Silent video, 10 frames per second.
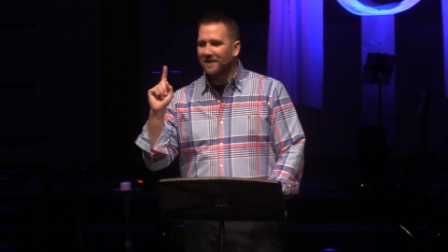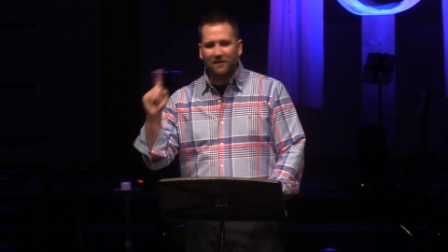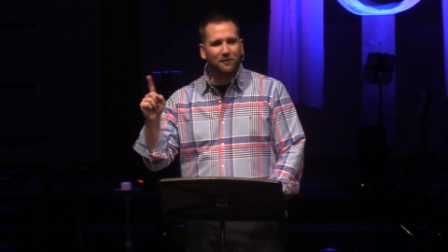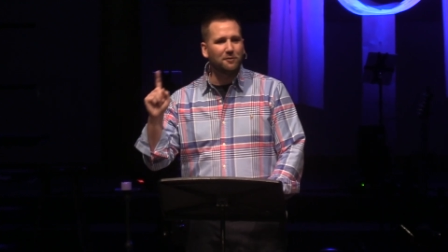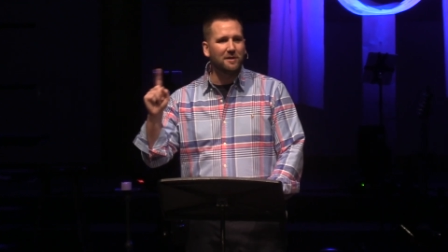
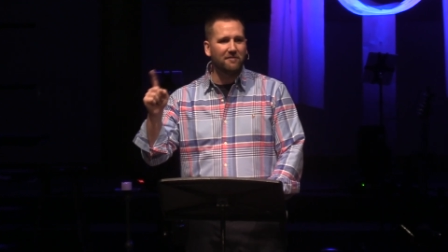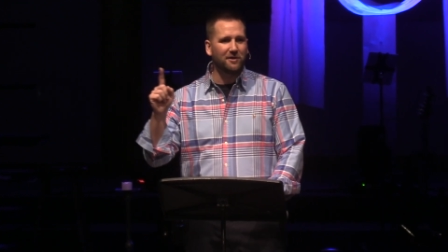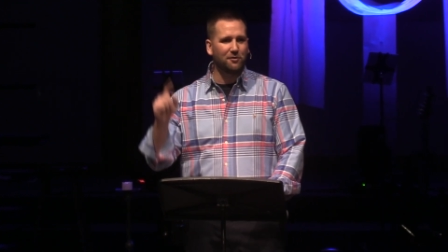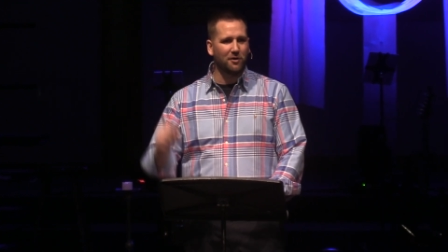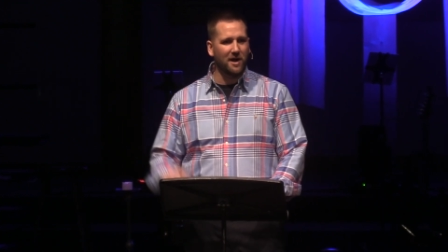if you live
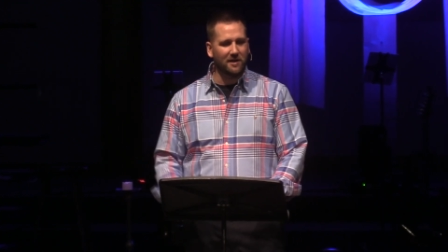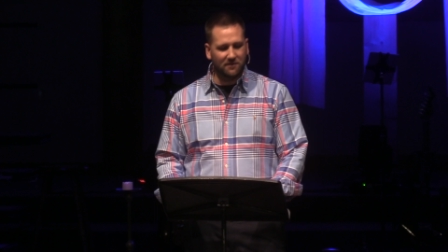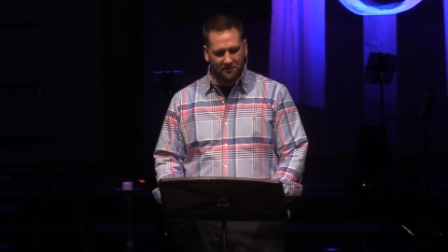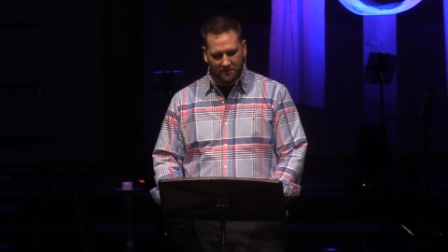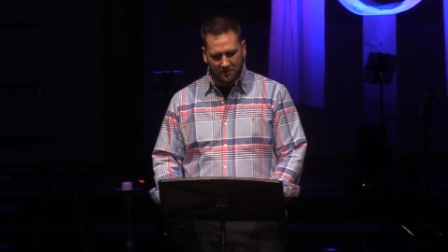in
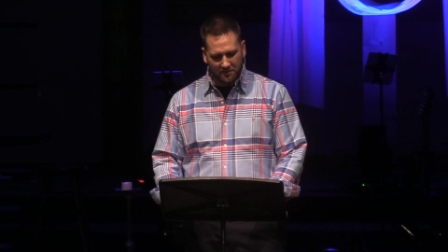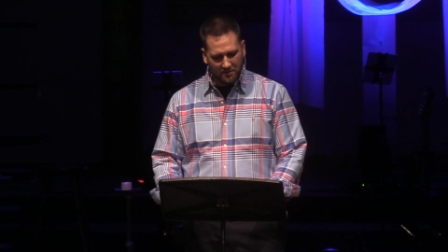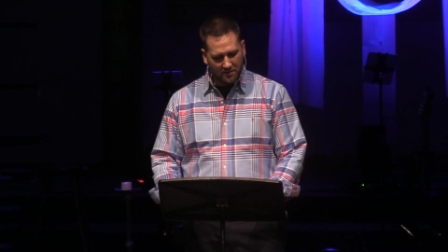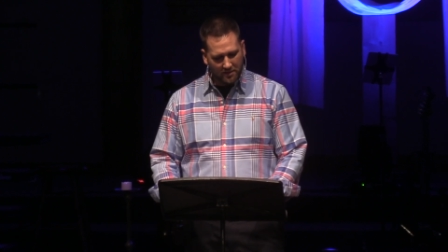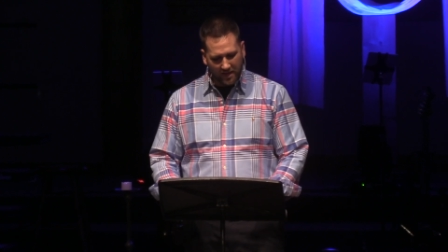Christ.
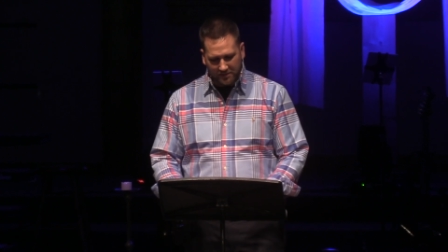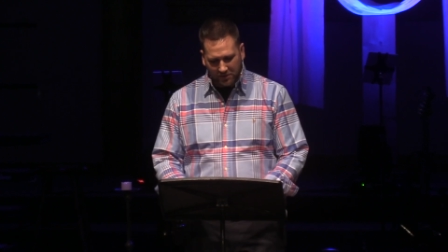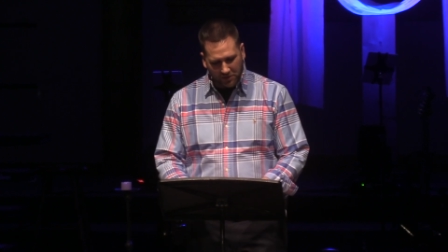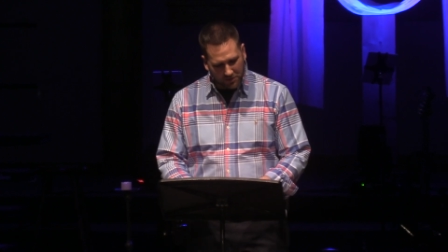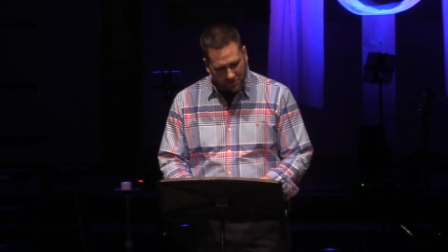That's
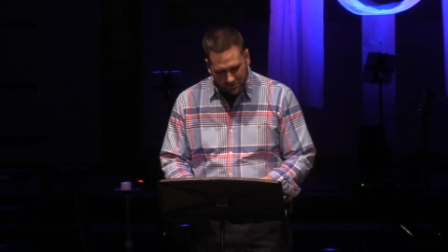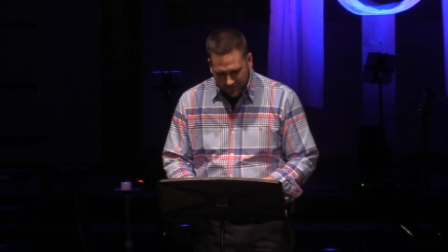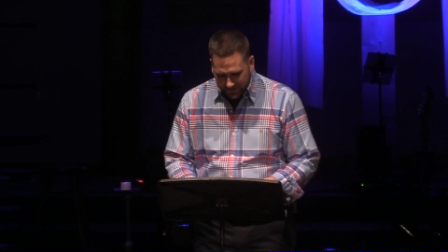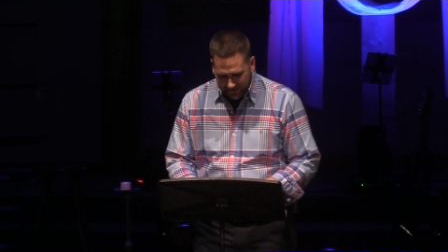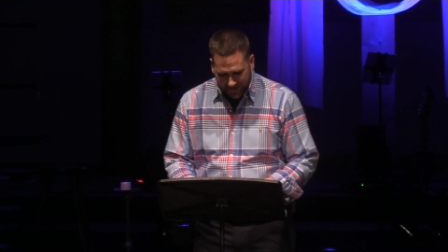good
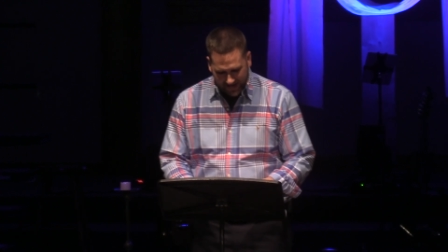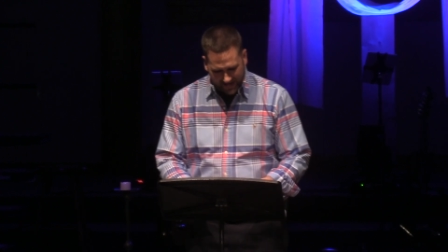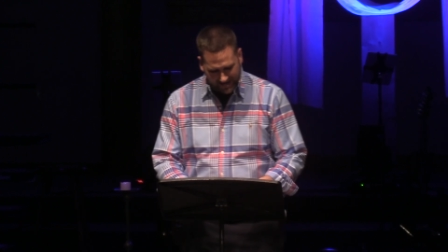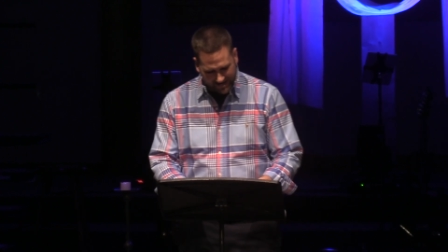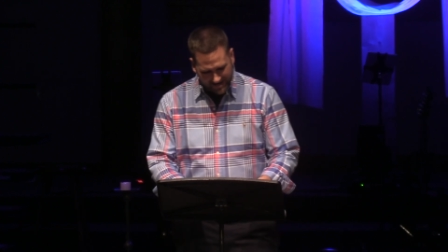news
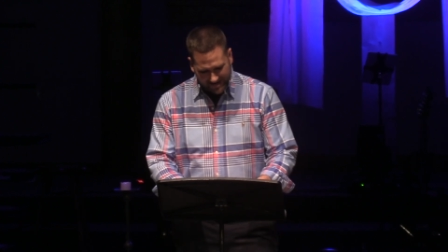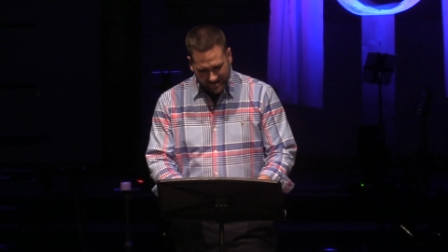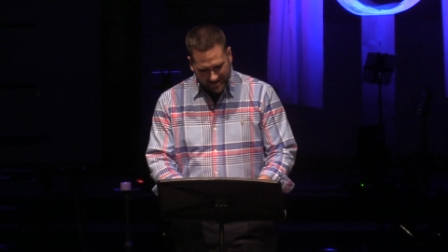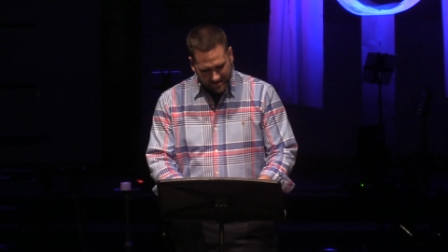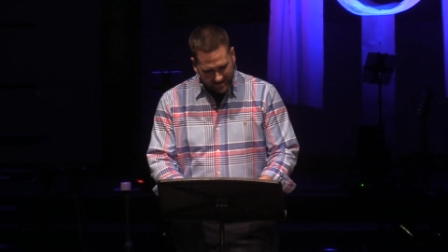today.
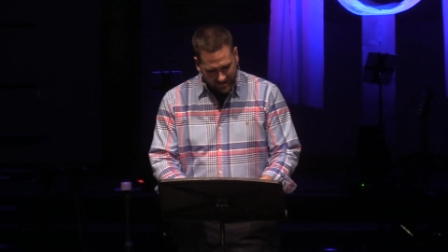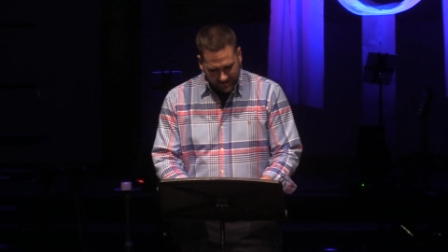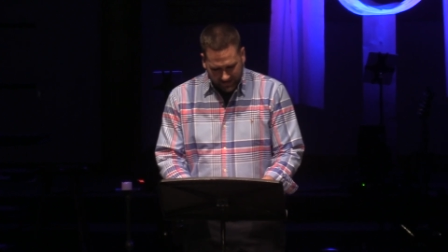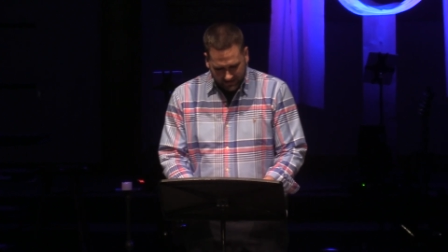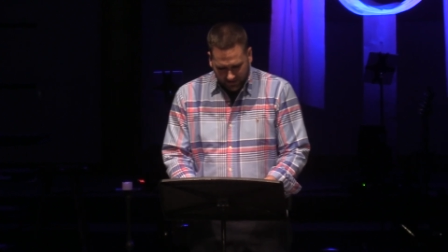And,
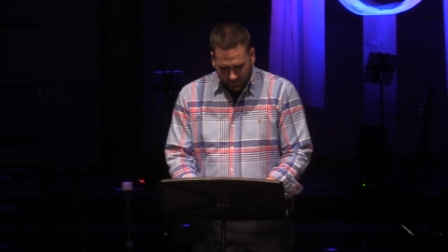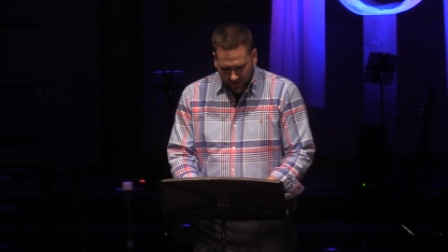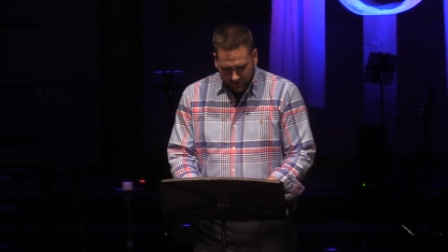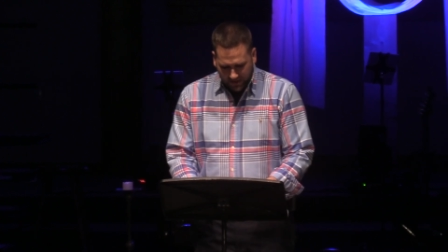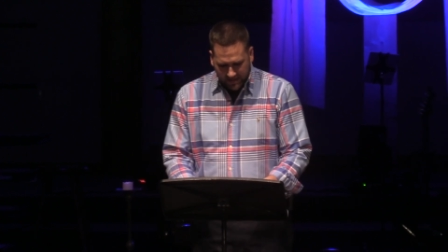and so
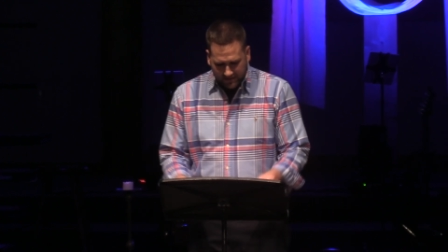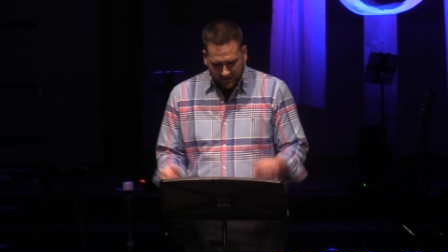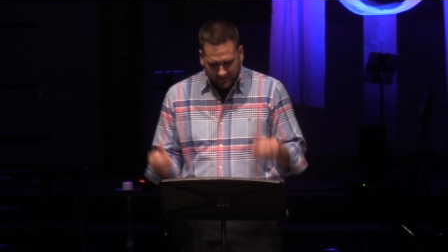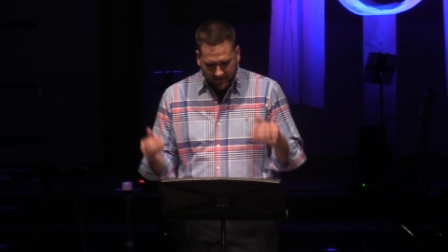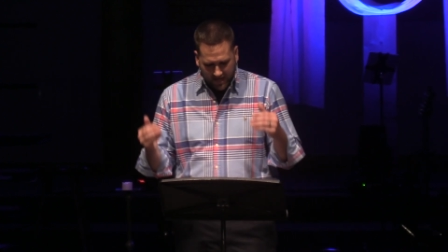
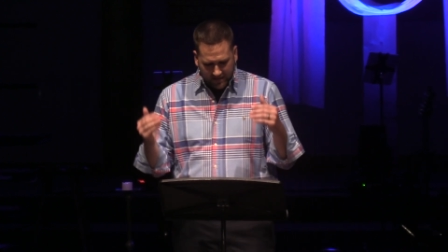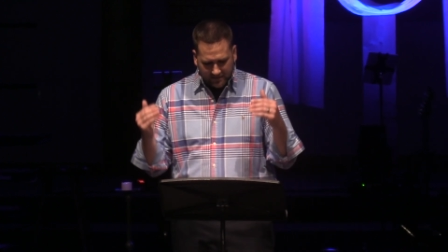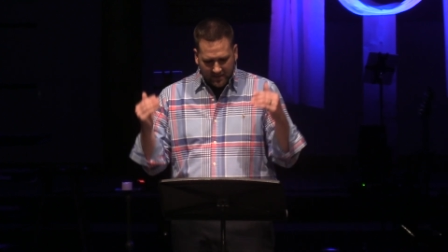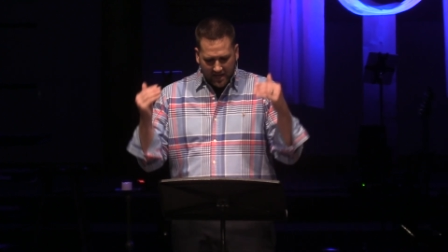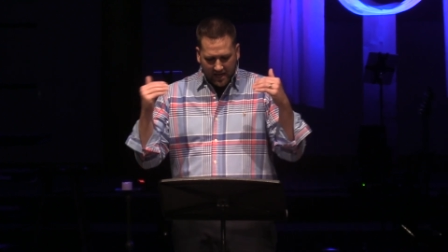Jesus says,